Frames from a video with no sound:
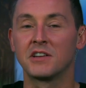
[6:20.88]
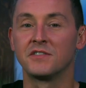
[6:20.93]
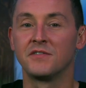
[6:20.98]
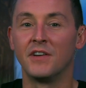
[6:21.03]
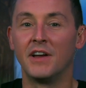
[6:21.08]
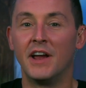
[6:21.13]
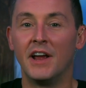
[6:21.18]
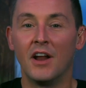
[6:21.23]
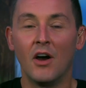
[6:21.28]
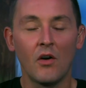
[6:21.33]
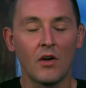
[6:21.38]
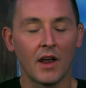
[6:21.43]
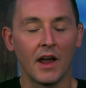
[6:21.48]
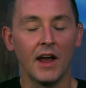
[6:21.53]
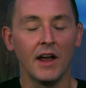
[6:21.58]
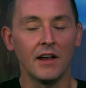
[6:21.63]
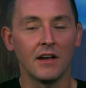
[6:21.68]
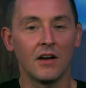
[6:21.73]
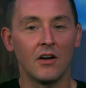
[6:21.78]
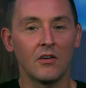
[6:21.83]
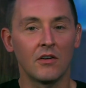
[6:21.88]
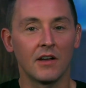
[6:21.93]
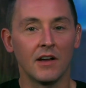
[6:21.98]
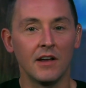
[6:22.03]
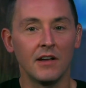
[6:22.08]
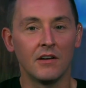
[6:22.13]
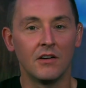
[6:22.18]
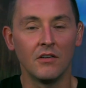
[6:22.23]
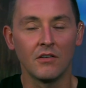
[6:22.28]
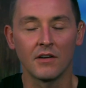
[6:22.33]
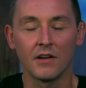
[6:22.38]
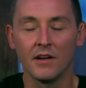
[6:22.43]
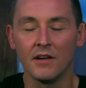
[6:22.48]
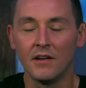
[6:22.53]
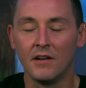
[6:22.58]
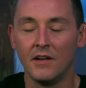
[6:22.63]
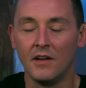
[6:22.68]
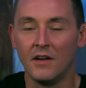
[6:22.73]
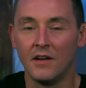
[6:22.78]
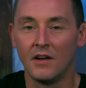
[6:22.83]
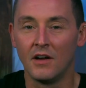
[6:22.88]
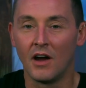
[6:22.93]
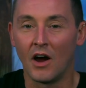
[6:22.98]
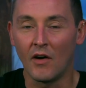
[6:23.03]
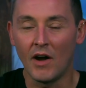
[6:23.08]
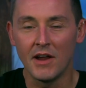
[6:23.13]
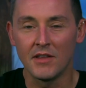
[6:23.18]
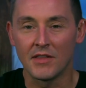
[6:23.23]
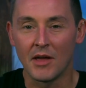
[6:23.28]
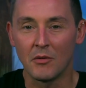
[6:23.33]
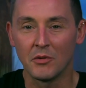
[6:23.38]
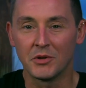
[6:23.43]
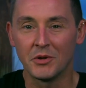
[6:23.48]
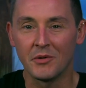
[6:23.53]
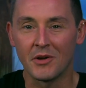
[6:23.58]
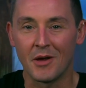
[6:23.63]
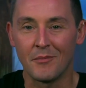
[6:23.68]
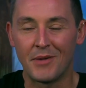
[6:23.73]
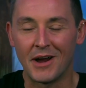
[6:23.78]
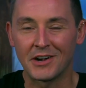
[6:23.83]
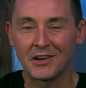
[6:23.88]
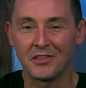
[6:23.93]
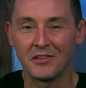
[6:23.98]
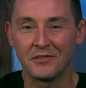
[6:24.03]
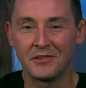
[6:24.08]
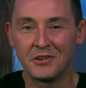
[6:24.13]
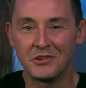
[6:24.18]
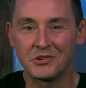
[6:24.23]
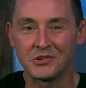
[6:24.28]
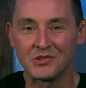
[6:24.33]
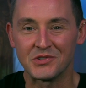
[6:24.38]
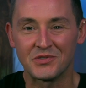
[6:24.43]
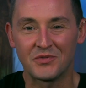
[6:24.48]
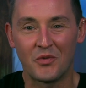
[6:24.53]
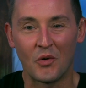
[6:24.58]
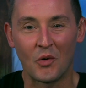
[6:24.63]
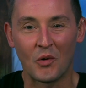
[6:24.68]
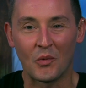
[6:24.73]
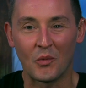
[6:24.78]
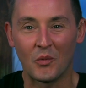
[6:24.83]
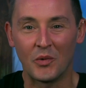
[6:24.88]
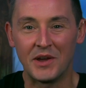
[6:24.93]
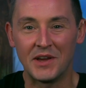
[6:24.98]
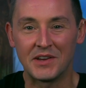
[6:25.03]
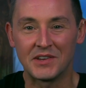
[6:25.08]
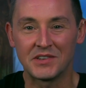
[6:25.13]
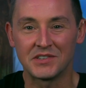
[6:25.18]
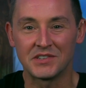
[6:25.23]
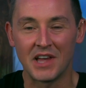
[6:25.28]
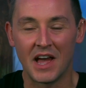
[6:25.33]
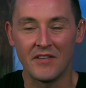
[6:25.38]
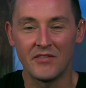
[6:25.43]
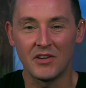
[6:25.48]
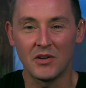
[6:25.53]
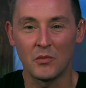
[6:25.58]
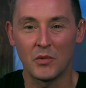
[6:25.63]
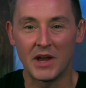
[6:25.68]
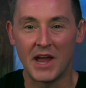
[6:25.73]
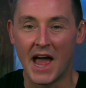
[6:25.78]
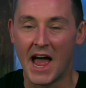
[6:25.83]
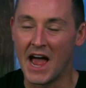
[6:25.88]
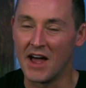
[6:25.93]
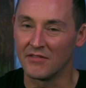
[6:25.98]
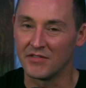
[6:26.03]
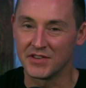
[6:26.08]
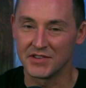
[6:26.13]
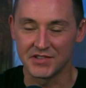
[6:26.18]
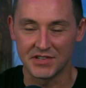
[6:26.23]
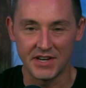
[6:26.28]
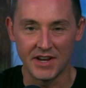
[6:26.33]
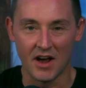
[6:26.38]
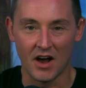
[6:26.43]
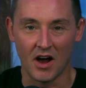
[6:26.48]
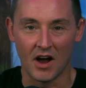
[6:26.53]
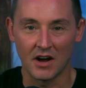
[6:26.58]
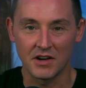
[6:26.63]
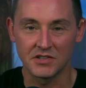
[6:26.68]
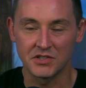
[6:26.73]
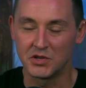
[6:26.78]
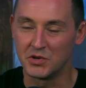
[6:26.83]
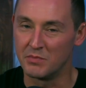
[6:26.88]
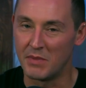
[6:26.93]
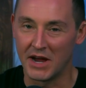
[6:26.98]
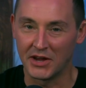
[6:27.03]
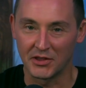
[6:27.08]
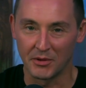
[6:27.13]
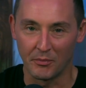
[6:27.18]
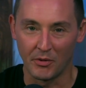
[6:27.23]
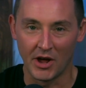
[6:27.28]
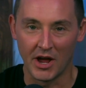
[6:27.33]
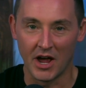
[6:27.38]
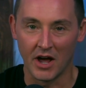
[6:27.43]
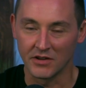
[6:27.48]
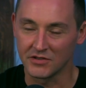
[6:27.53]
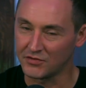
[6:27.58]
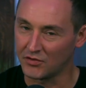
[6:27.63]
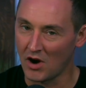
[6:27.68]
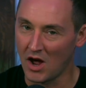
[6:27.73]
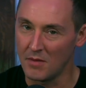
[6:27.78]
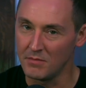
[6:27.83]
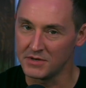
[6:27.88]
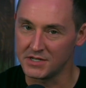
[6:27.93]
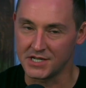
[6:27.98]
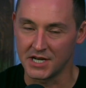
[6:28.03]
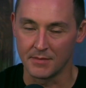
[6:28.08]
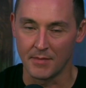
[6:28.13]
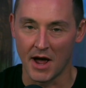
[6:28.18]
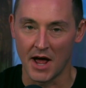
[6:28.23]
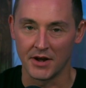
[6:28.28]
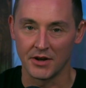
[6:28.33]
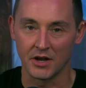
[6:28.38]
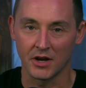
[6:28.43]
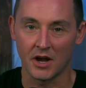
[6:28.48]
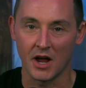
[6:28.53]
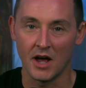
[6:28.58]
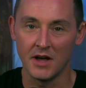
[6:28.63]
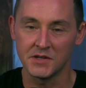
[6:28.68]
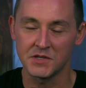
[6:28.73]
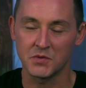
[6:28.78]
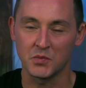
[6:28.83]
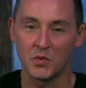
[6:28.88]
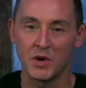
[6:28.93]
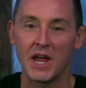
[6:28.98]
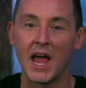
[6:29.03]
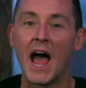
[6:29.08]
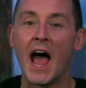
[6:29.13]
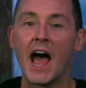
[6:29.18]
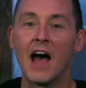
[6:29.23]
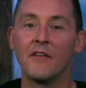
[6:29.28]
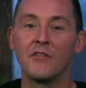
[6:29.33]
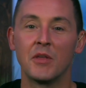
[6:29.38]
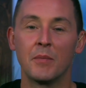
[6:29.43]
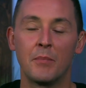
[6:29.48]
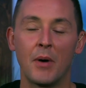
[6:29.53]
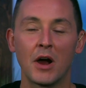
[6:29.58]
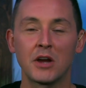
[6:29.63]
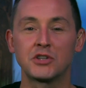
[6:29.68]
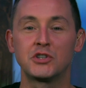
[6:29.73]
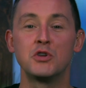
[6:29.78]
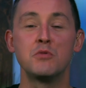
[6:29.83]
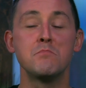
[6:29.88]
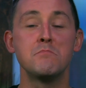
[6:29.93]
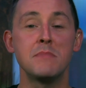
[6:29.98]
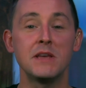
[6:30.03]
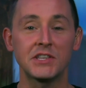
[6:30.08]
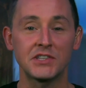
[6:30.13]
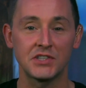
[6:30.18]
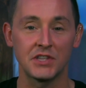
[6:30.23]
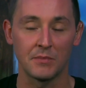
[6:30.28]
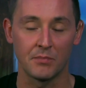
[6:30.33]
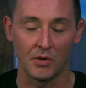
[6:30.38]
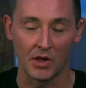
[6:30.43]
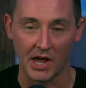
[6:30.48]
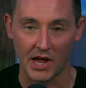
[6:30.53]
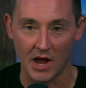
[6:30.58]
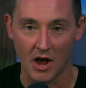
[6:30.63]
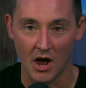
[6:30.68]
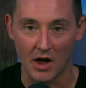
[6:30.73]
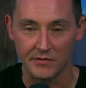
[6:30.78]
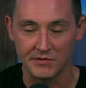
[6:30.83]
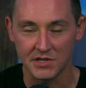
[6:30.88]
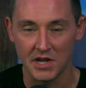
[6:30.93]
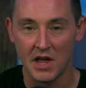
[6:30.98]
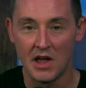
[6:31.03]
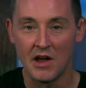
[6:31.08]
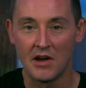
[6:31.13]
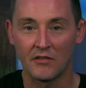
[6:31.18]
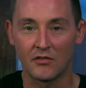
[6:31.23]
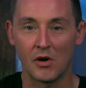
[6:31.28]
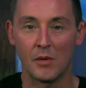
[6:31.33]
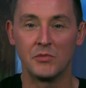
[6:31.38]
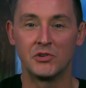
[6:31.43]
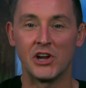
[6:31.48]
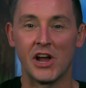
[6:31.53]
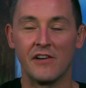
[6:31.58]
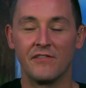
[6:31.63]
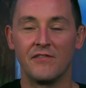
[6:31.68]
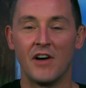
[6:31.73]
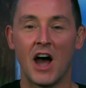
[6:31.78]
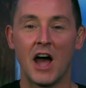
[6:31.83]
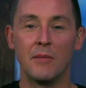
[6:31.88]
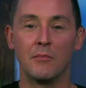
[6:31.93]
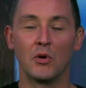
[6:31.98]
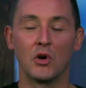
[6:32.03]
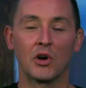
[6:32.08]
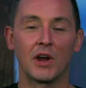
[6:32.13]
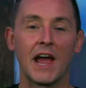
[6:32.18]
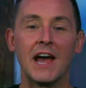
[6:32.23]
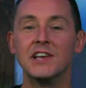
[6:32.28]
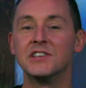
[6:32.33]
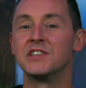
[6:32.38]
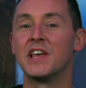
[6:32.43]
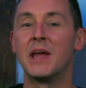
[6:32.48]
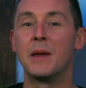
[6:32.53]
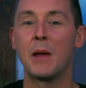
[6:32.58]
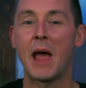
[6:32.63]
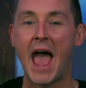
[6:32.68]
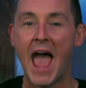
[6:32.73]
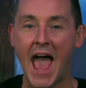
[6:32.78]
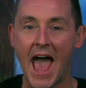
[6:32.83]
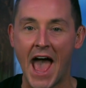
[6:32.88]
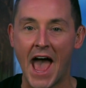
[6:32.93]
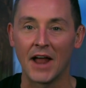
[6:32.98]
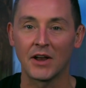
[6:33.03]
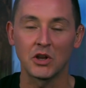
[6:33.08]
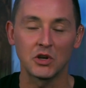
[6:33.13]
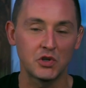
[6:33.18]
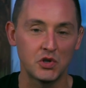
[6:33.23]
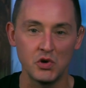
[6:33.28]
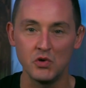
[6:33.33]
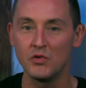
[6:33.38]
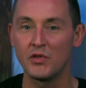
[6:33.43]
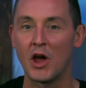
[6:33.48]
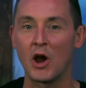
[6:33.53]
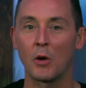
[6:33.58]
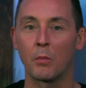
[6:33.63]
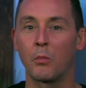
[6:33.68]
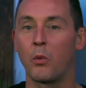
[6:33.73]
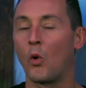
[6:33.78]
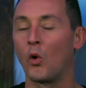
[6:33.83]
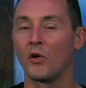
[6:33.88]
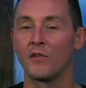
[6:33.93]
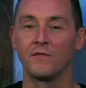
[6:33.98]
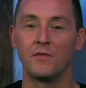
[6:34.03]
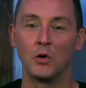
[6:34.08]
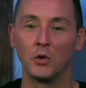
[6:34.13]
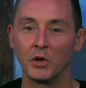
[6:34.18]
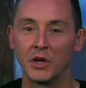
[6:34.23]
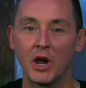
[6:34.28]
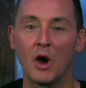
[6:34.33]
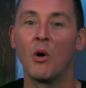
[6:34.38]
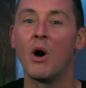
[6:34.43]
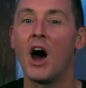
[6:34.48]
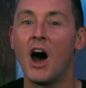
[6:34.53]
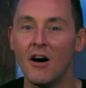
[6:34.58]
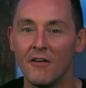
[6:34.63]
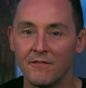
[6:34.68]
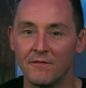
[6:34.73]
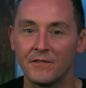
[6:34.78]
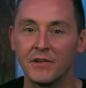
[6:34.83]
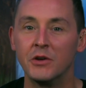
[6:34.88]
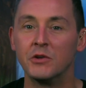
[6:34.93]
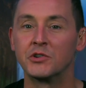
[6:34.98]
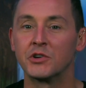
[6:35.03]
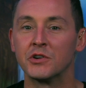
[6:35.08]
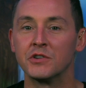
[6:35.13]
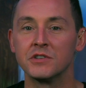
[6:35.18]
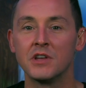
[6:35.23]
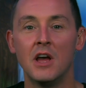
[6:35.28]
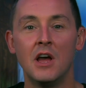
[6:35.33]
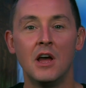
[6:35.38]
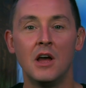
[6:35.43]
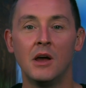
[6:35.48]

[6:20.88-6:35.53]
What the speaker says: fade. Okay. All right, that will do it. I'm back to the futures for week 7. We have the Seahawks to make the playoffs from Tim Andekust. We have the Bucks to miss the playoffs from Geoff Fienberg as they add to their portfolio of futures.